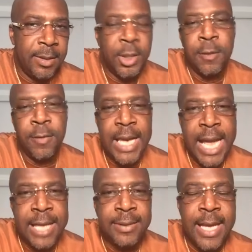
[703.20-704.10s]
Do you
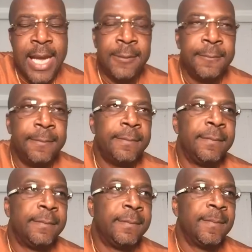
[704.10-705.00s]
realize that
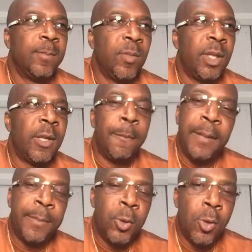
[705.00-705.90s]
the
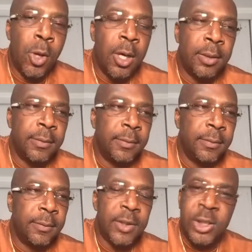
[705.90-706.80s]
people who aren't
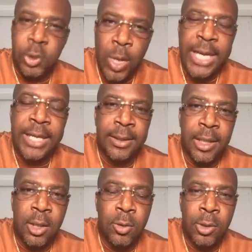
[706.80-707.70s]
sweating
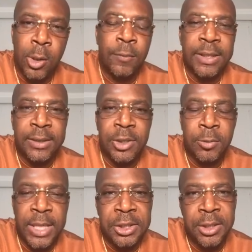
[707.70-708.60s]
the whole COVID
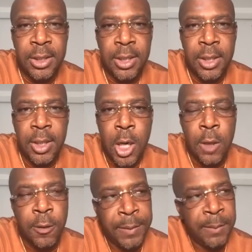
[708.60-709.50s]
situation
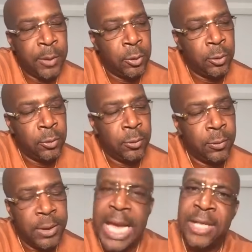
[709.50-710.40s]
are the people who
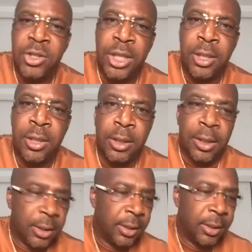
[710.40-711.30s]
last year,
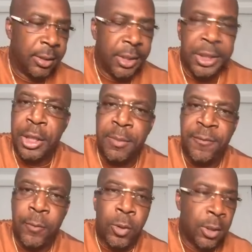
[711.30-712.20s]
the year
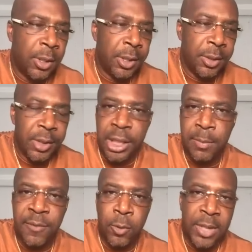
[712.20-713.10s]
before
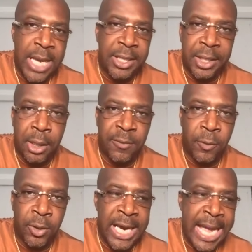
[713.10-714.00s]

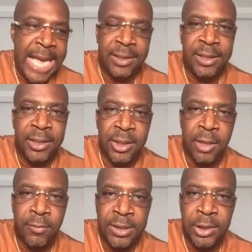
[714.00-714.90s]
that actually took
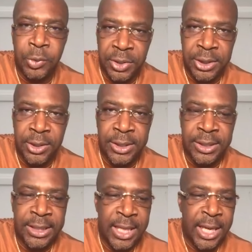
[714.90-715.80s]
their residual
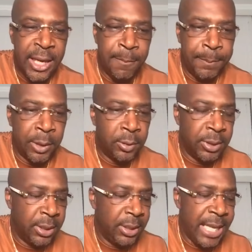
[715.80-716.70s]
seriously and built
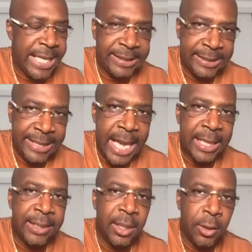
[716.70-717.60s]
a
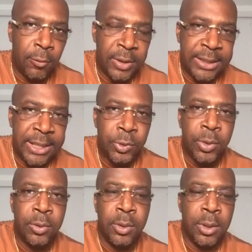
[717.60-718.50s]
solid
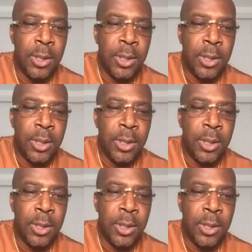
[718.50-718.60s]
residual?